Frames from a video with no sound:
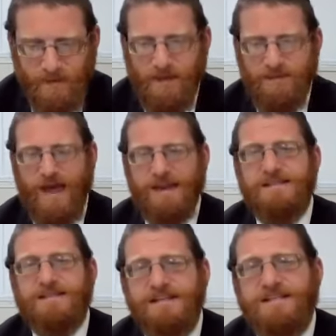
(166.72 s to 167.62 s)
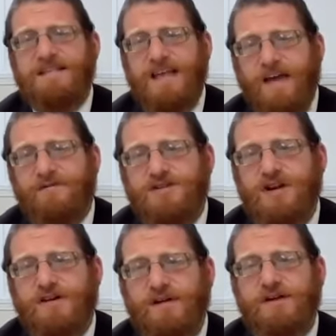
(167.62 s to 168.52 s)
And that is that he says every
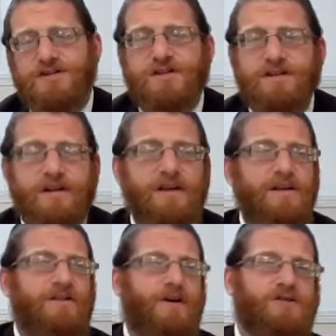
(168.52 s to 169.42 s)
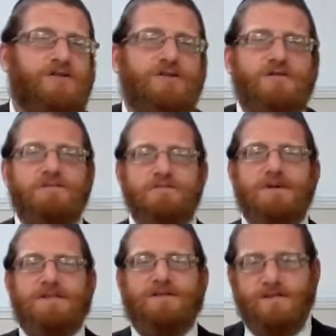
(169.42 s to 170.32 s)
generation there are certain
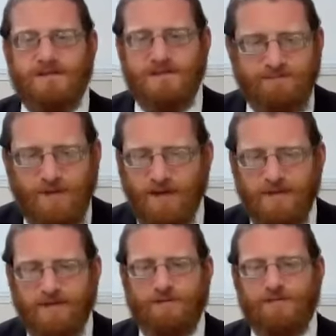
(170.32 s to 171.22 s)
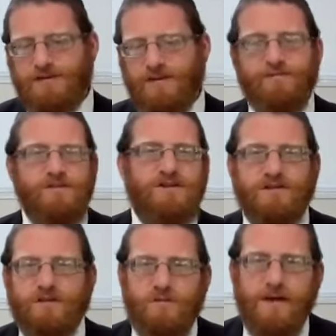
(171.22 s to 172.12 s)
mitzvahs that for some
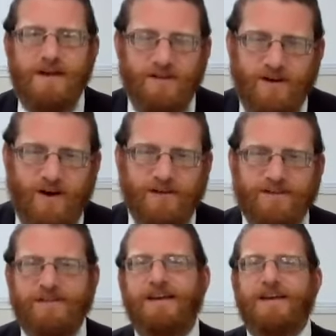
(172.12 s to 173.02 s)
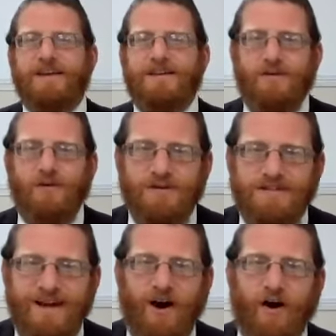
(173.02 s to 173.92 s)
reason don't make the cut. He calls
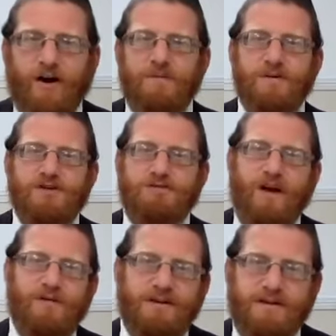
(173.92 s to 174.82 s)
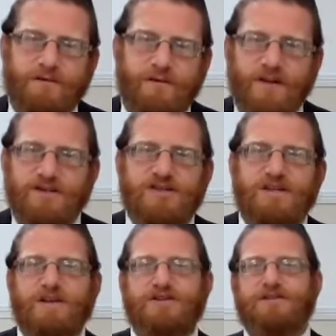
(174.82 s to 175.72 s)
it arbitrary
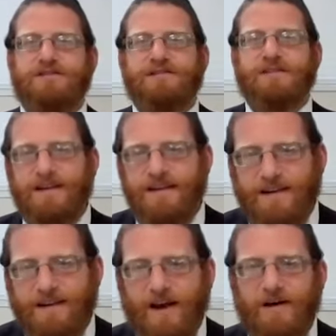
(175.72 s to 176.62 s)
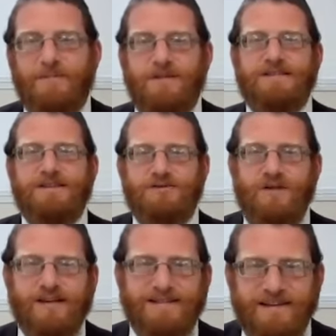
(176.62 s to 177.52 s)
differentiation, at least in the
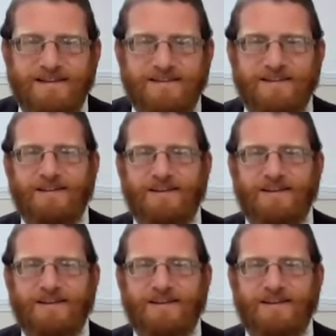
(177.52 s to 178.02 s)
translated